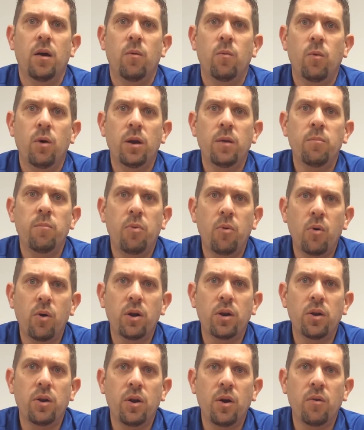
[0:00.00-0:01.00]
One
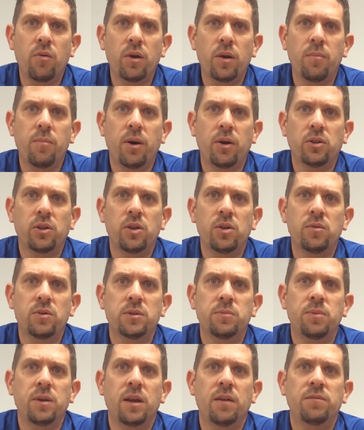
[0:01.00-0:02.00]
important note about the
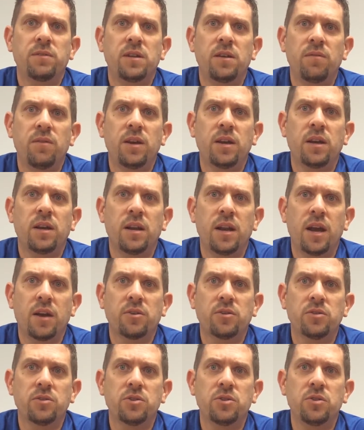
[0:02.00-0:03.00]
USB FTV
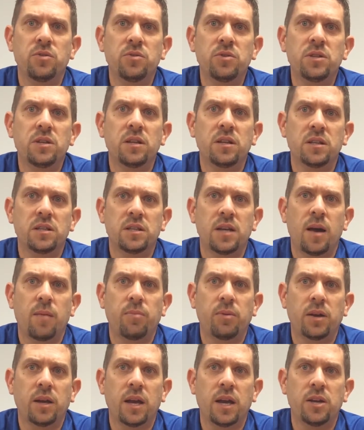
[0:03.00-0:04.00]
connectors used in this
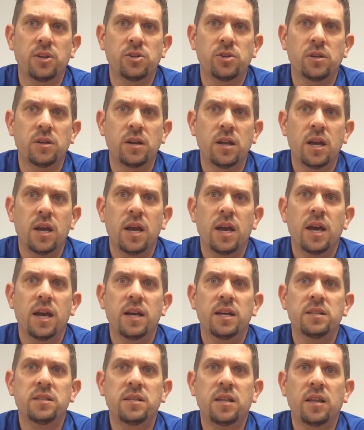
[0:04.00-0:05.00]
application
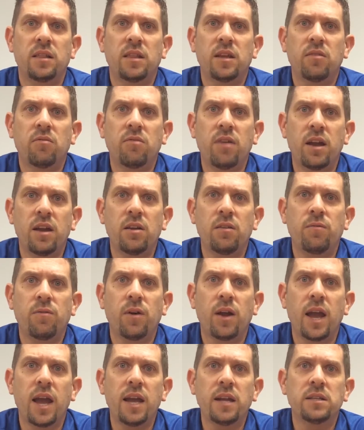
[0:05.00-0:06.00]
is that they're rated
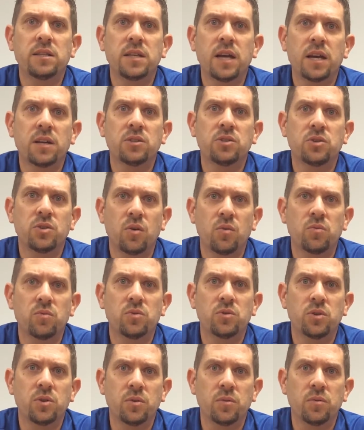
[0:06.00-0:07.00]
for ATEX Zone
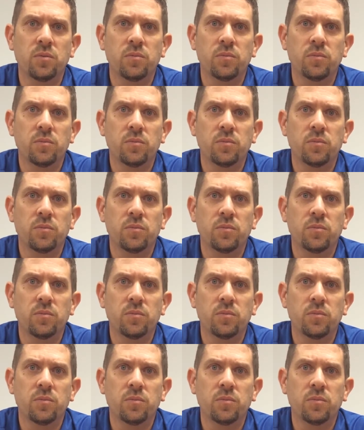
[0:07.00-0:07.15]
2.